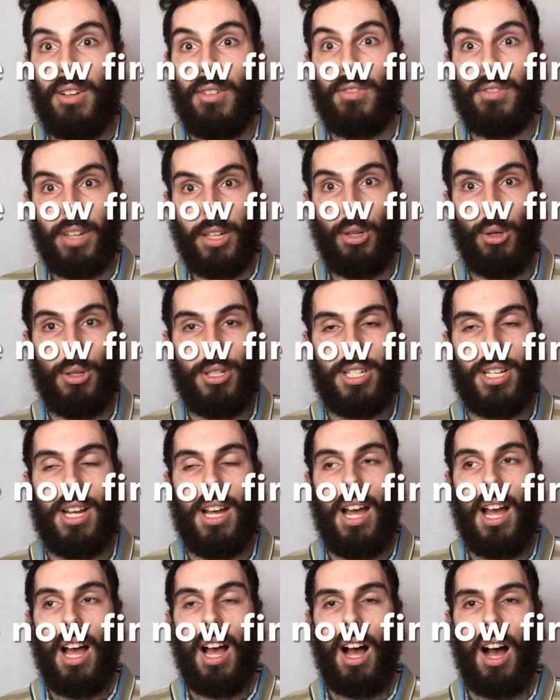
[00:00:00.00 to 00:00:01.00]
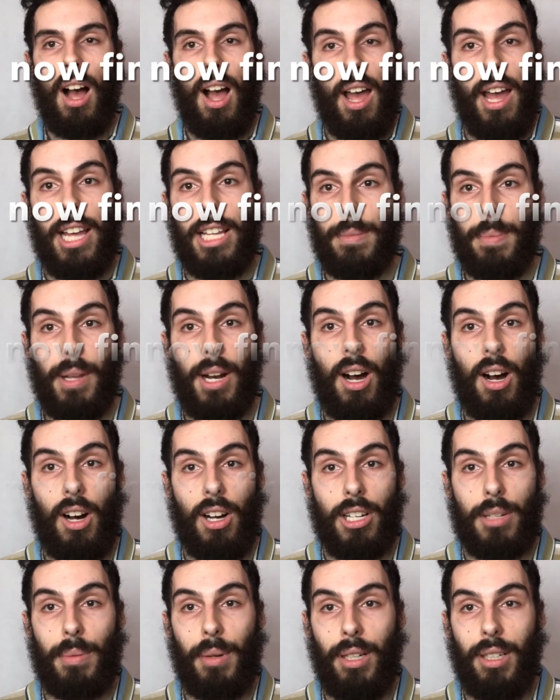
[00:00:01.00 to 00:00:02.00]
Thank God. It's been
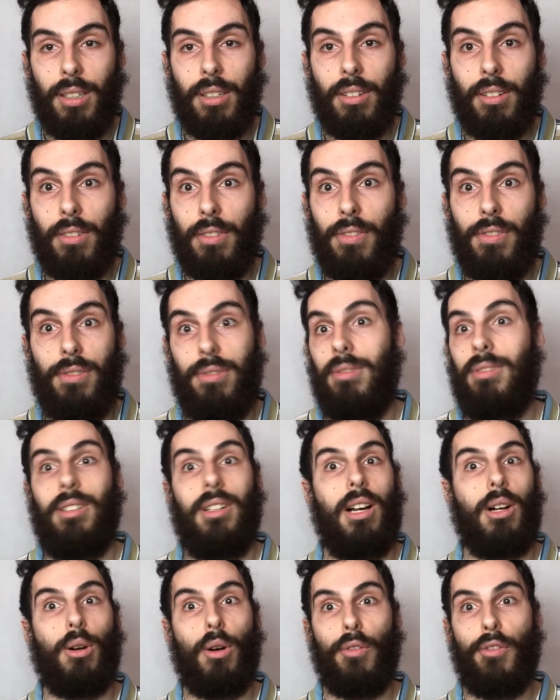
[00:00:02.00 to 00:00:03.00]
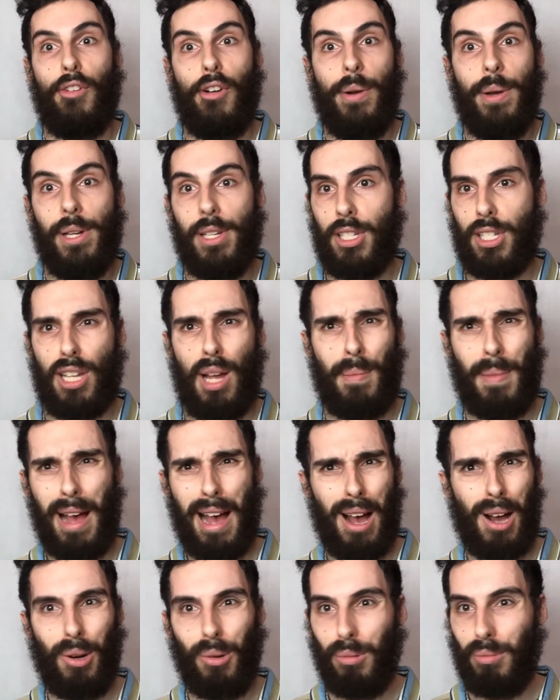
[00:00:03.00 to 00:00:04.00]
hard, but I got through it
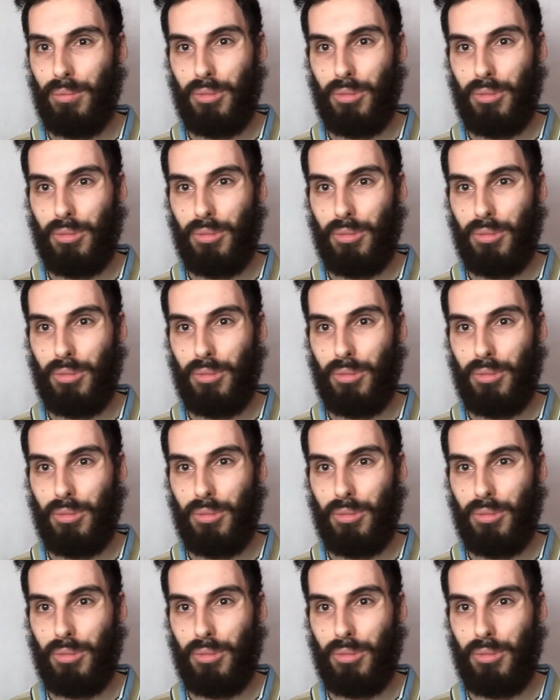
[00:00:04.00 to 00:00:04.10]
somehow.